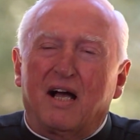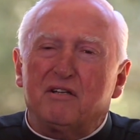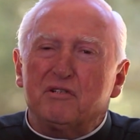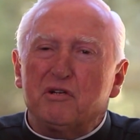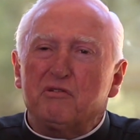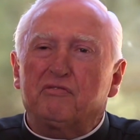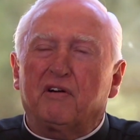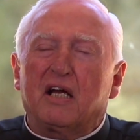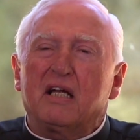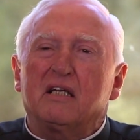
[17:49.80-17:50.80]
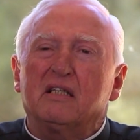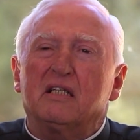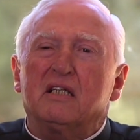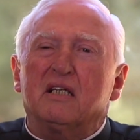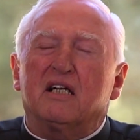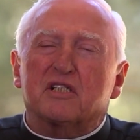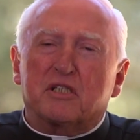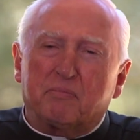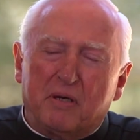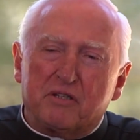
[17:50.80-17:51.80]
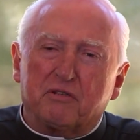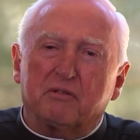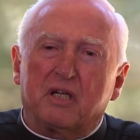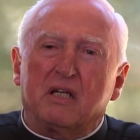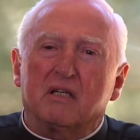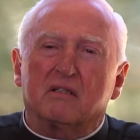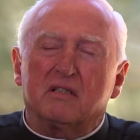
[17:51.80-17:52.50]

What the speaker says: I don't know if especially